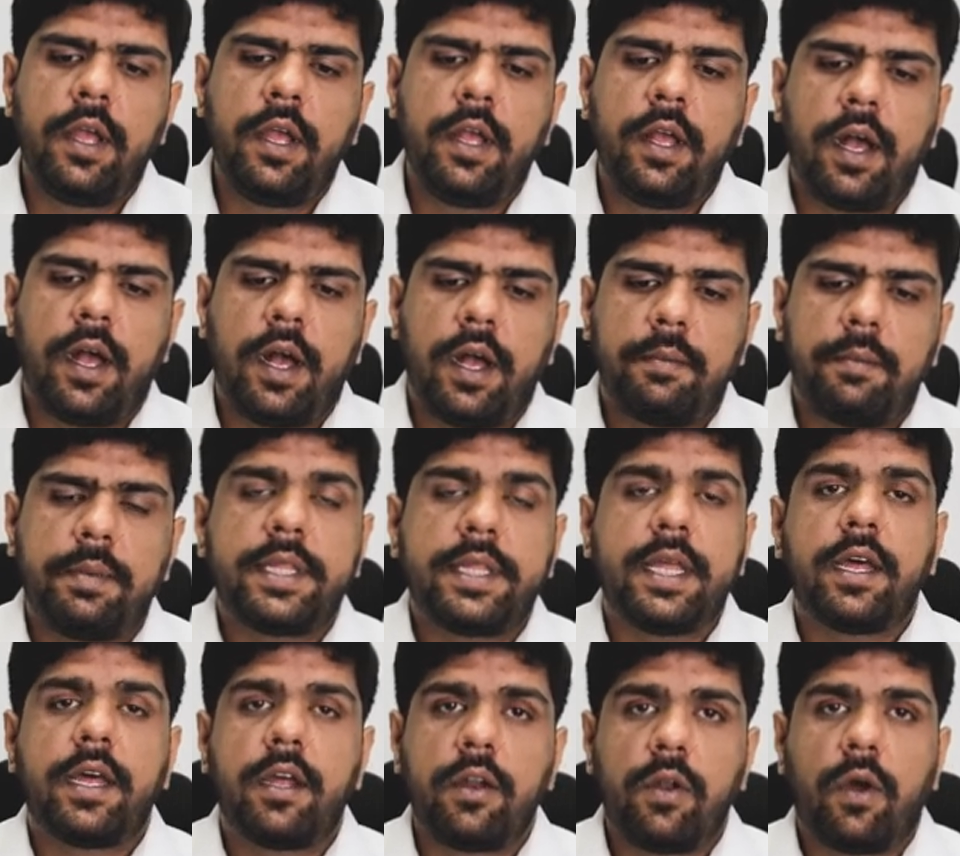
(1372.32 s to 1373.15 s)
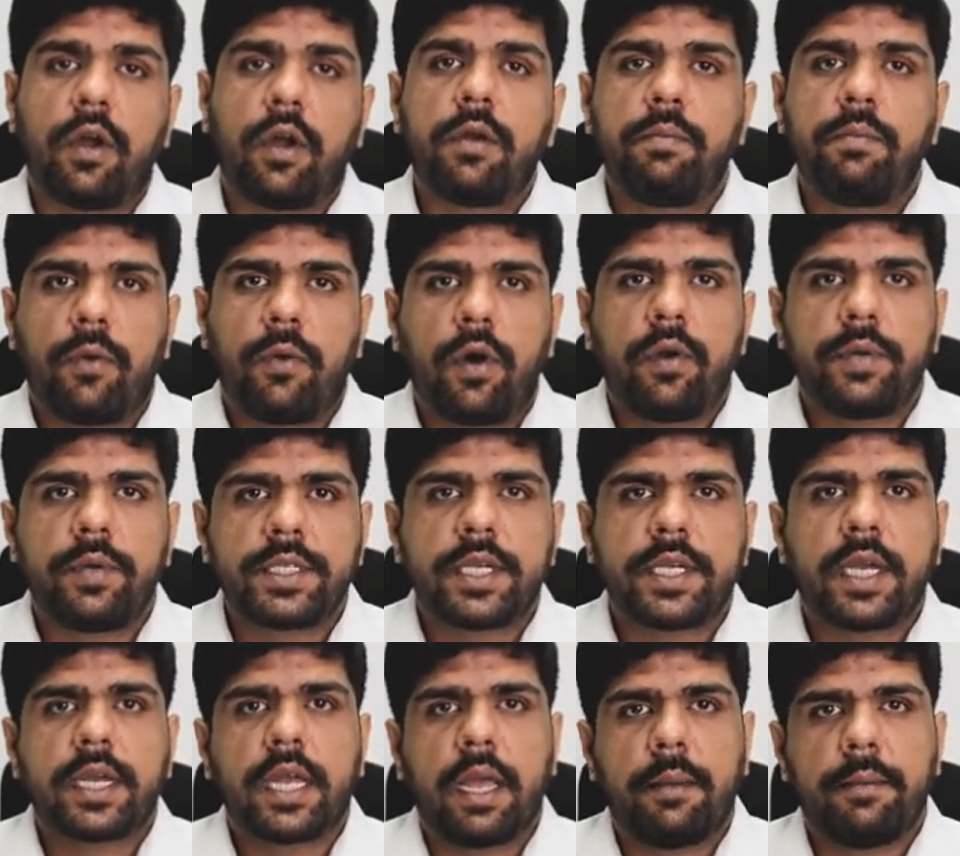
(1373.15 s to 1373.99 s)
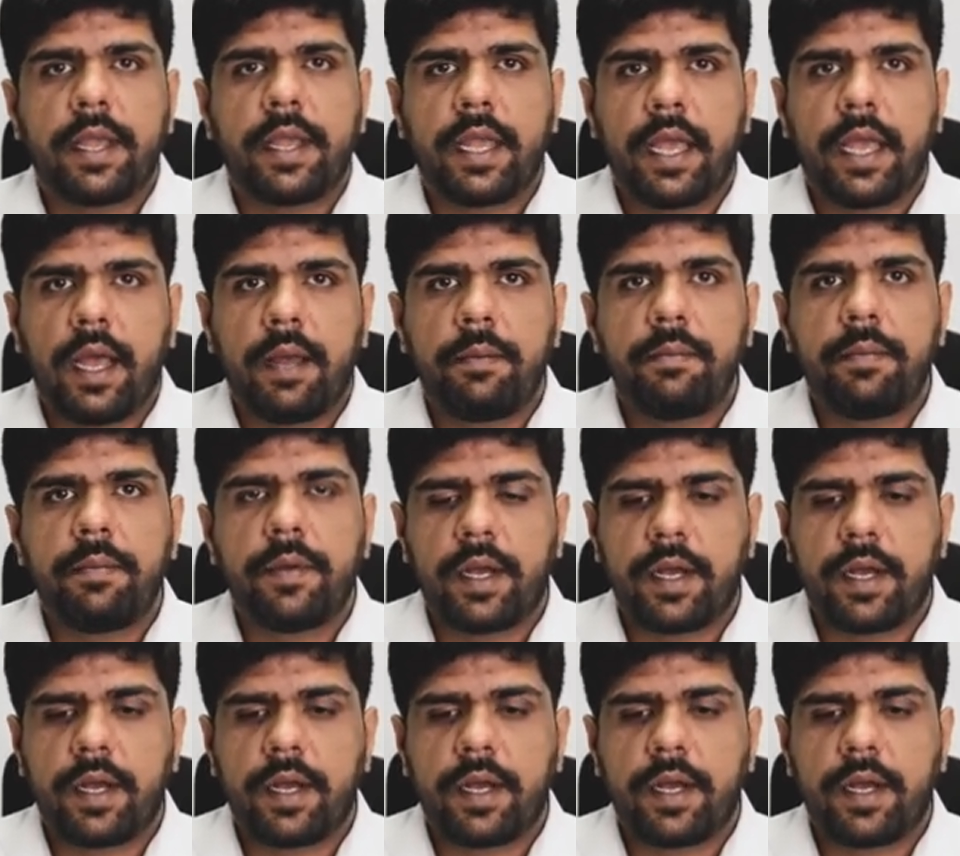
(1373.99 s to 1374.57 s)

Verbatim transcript: Uh, but there are a lot more which are coming up.